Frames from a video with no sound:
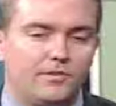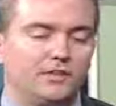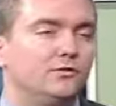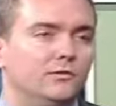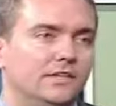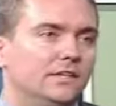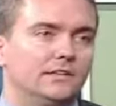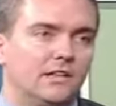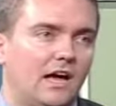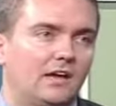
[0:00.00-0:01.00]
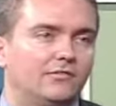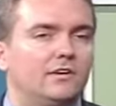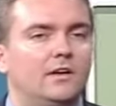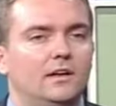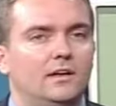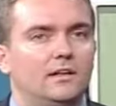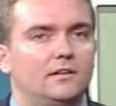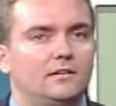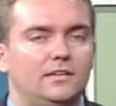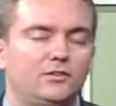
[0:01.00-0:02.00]
things you need in life
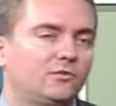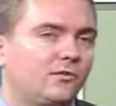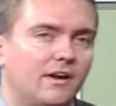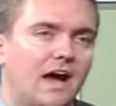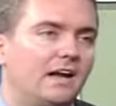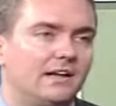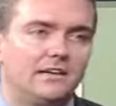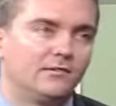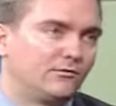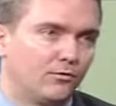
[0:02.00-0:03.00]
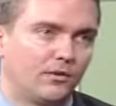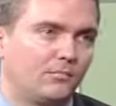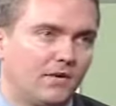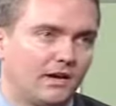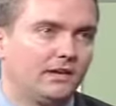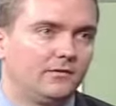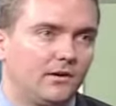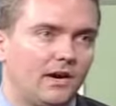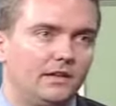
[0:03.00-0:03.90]
teachers are not in it for the money, right?